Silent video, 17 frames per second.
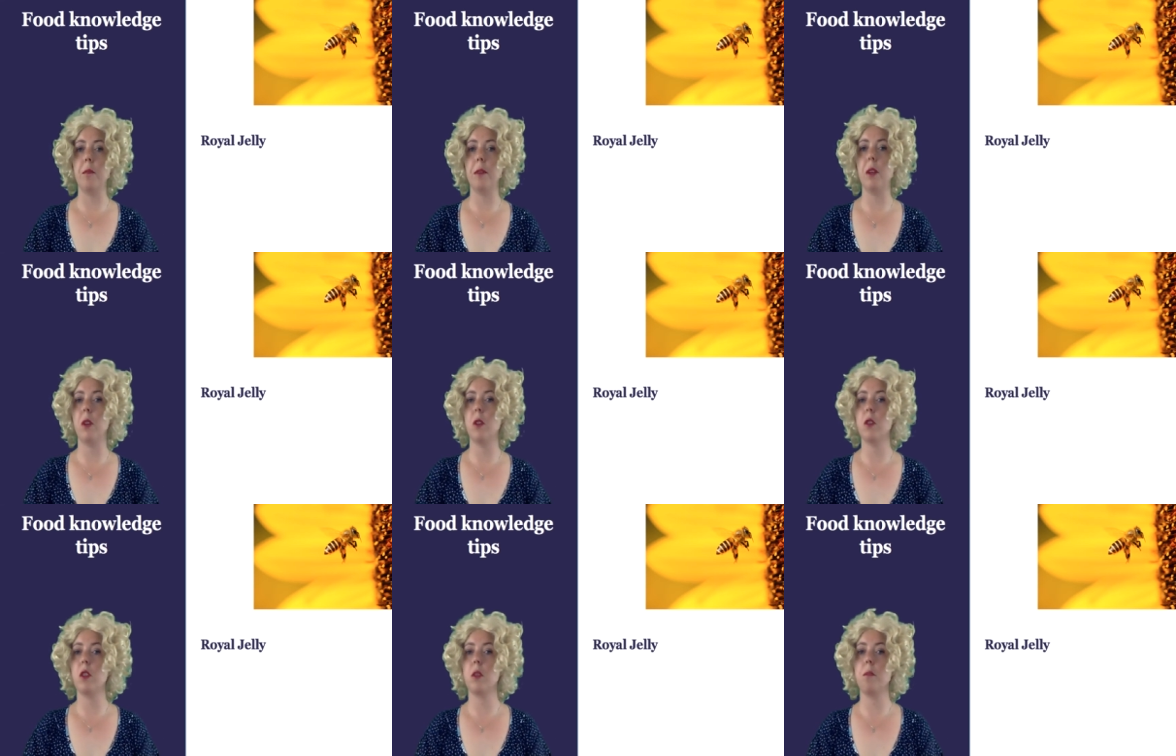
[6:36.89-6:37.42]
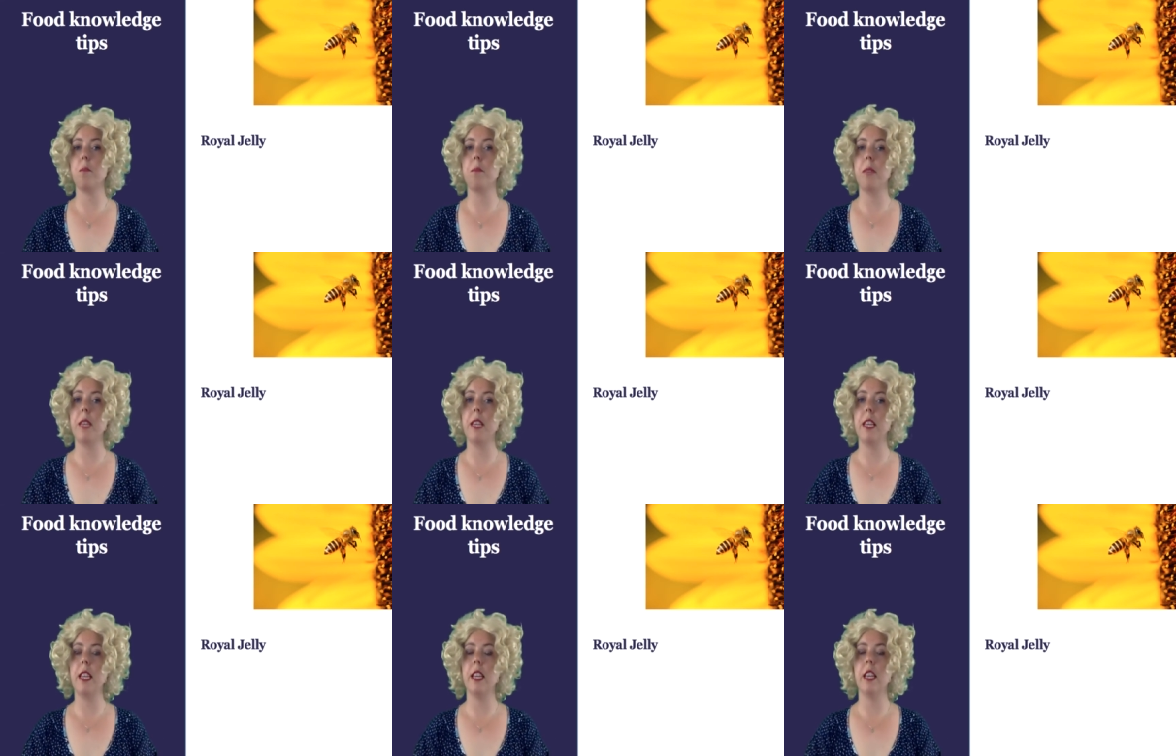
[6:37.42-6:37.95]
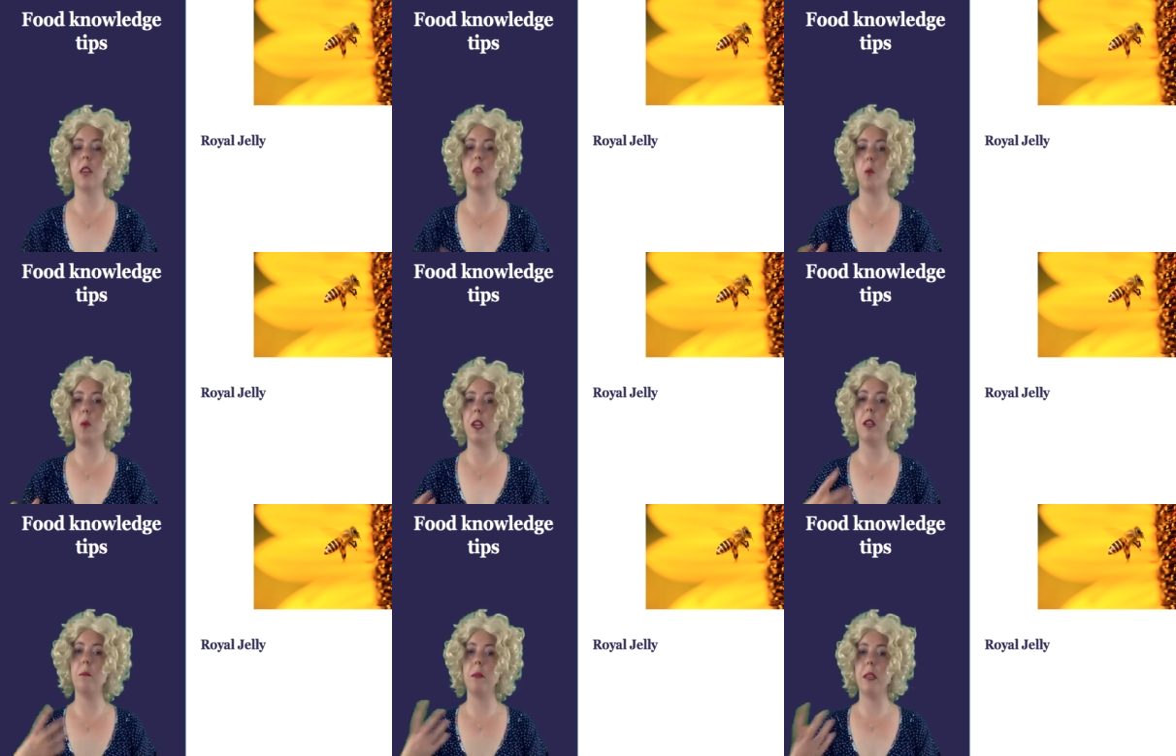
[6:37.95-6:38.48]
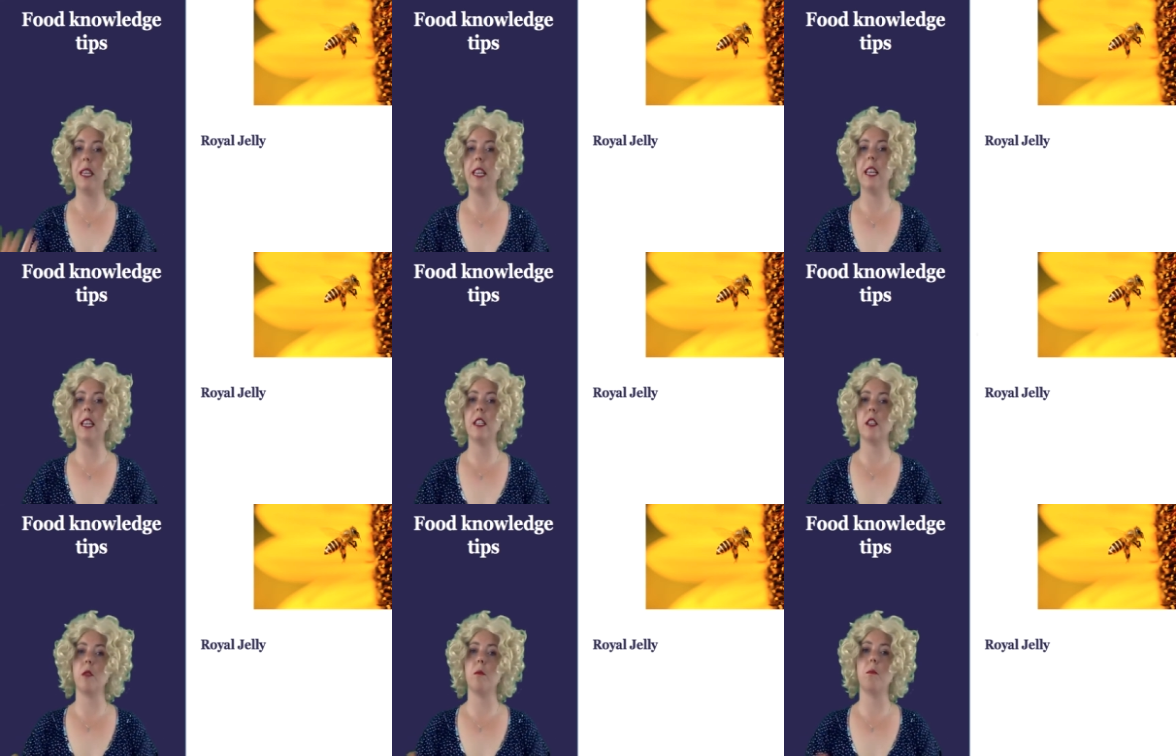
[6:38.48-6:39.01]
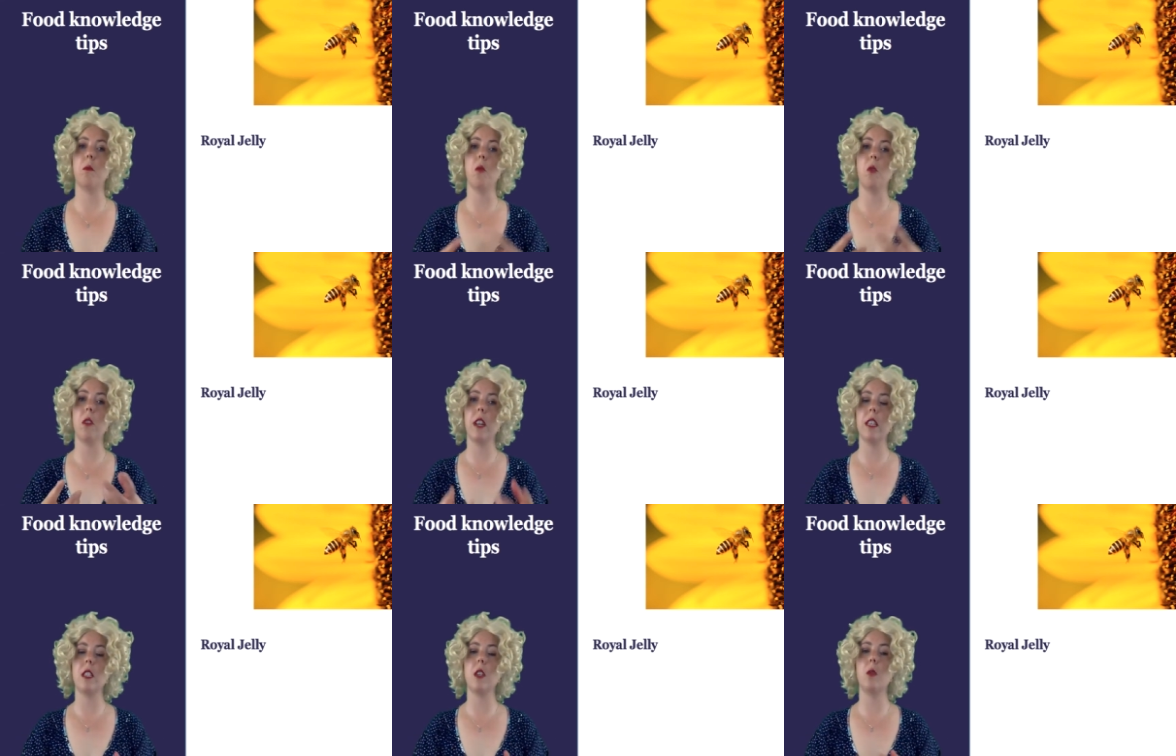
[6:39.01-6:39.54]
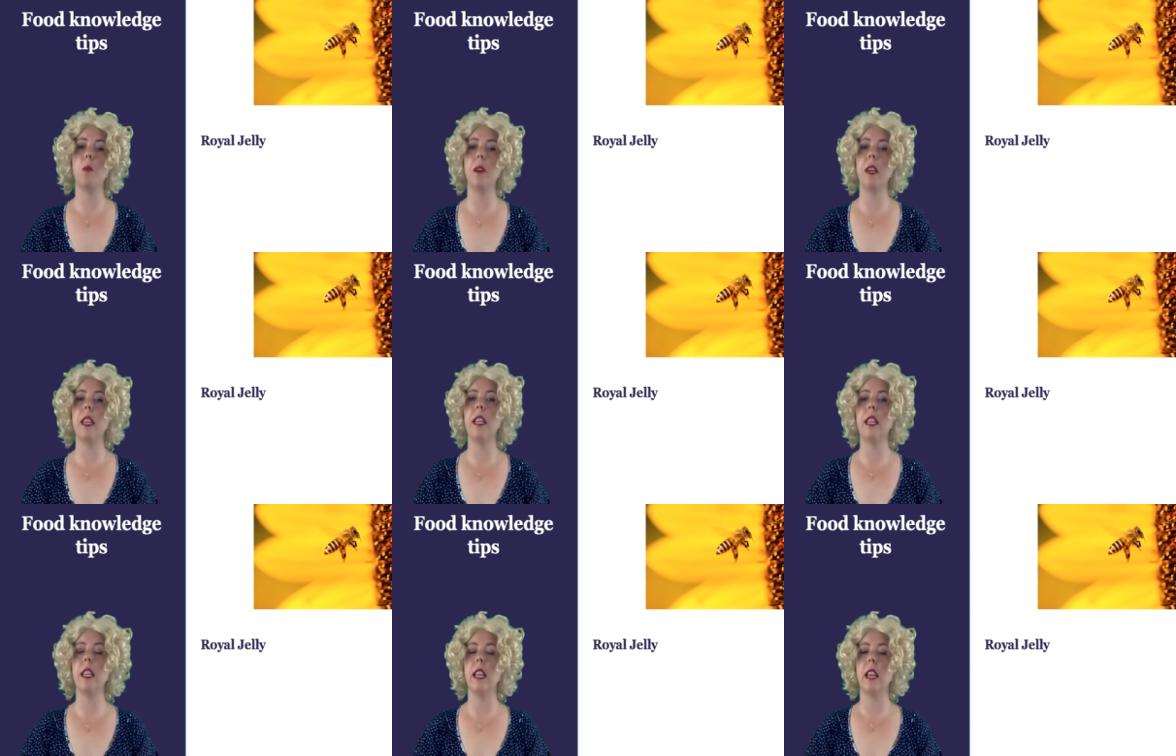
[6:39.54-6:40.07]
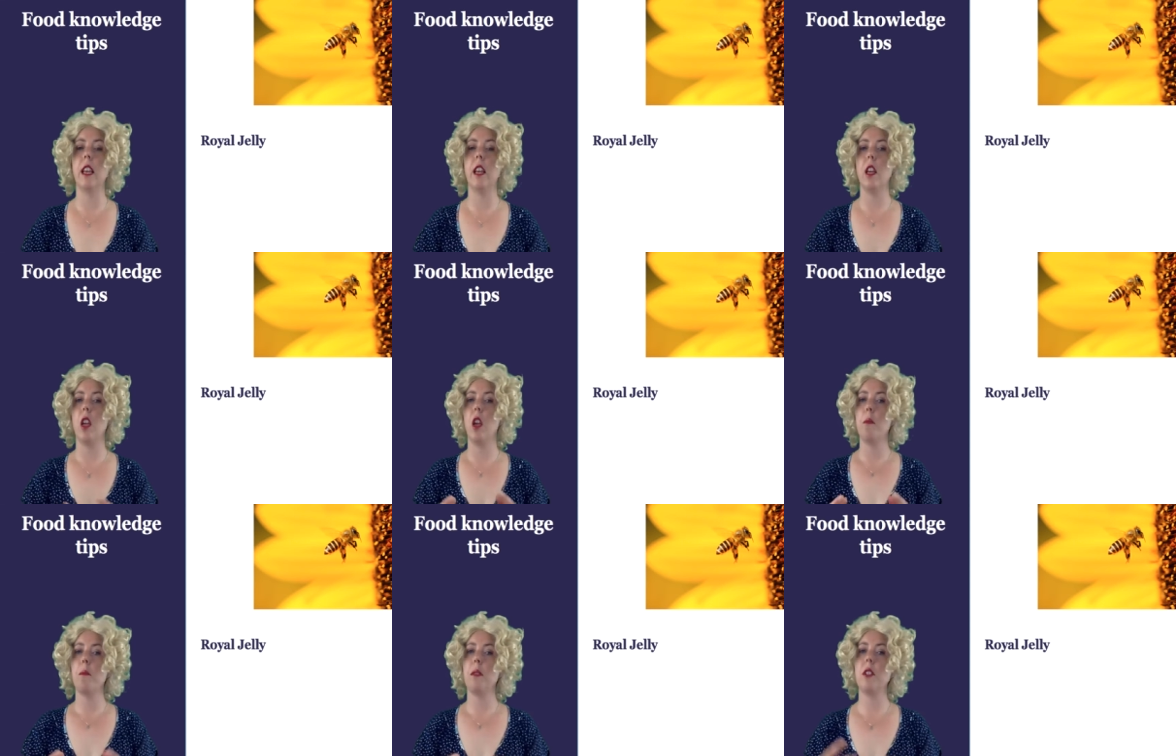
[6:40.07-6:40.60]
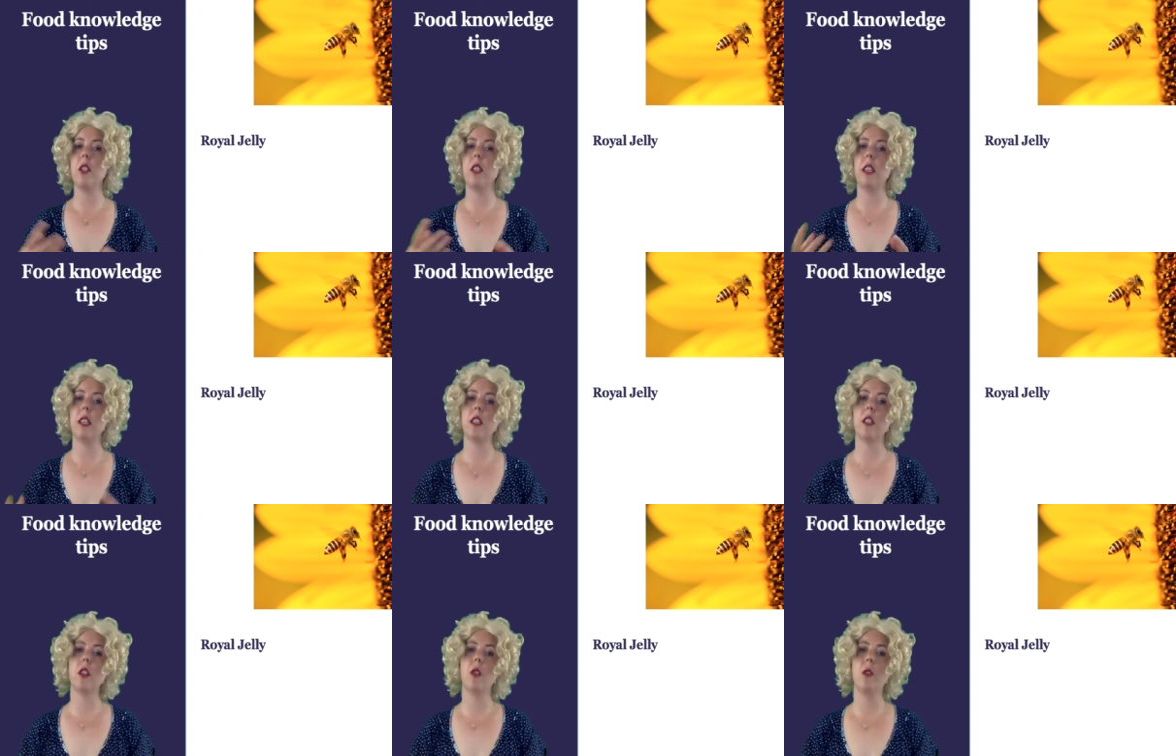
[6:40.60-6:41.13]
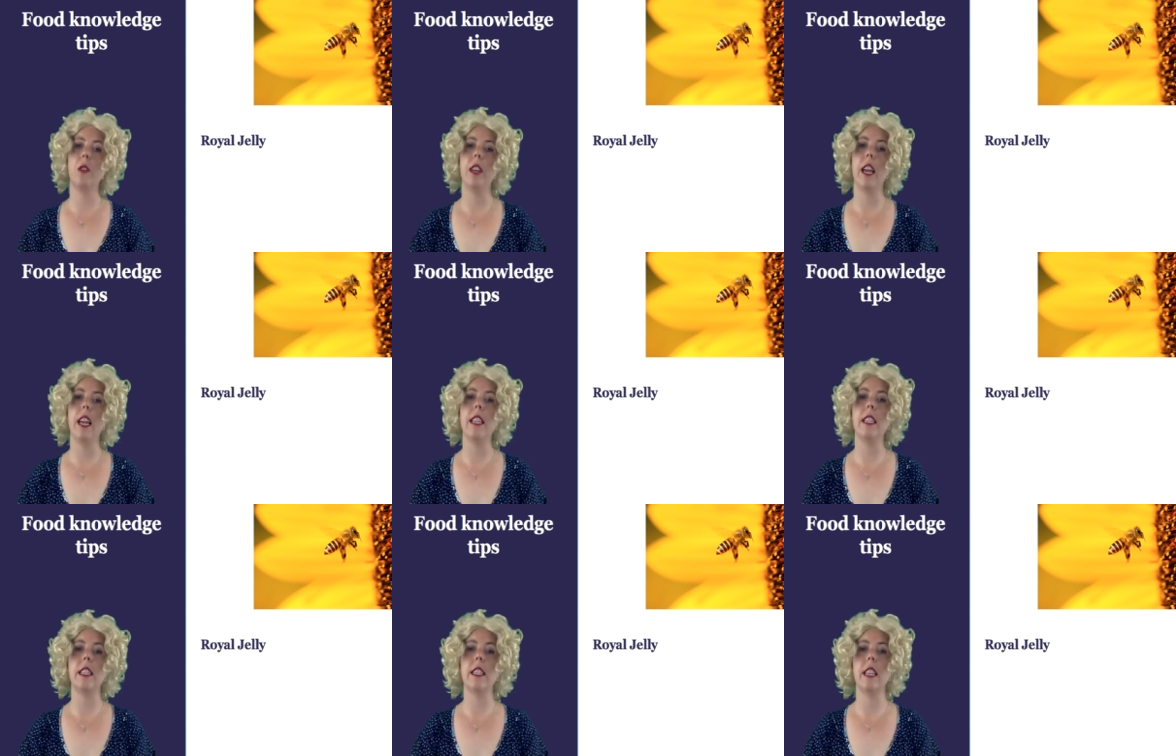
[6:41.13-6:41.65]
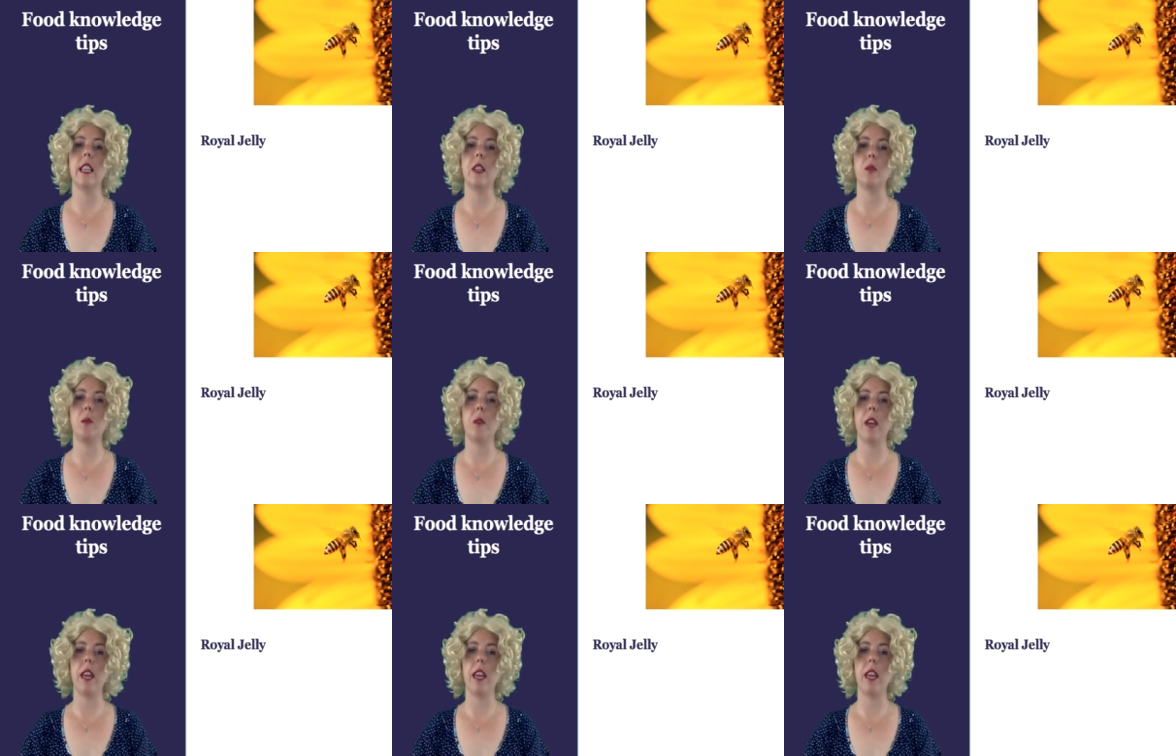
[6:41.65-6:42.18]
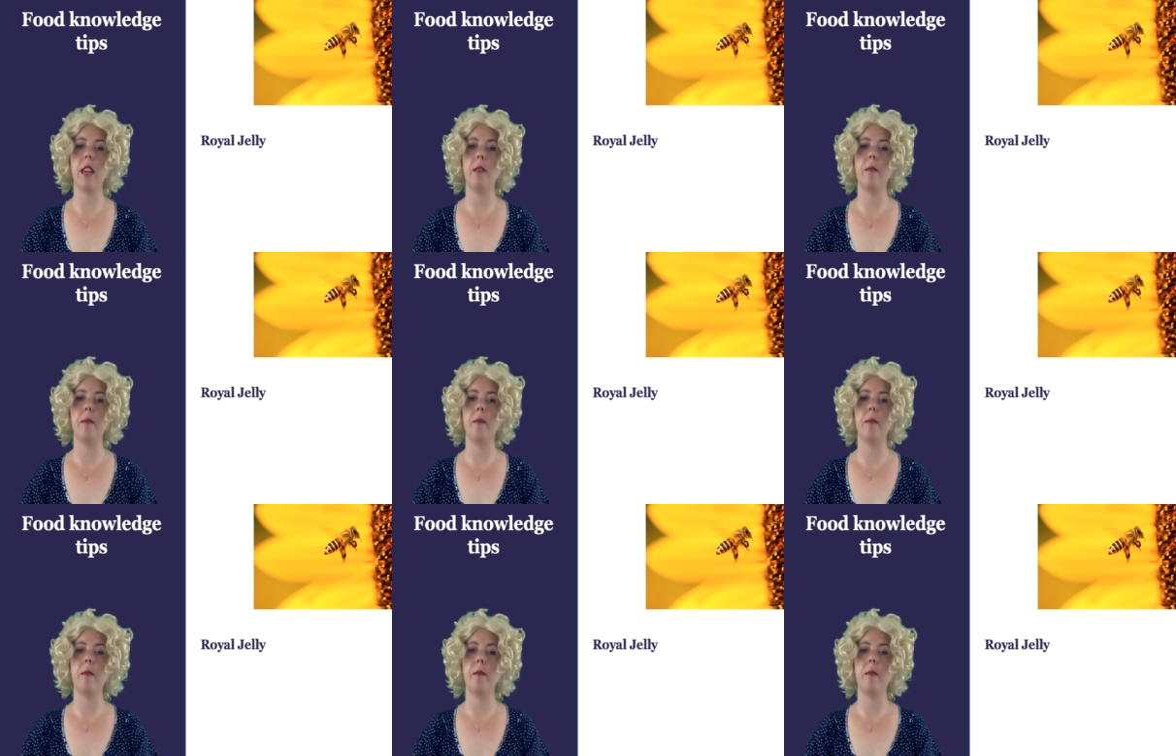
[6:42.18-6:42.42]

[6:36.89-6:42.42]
Because a queen bee isn't born as a queen, but she is created that way.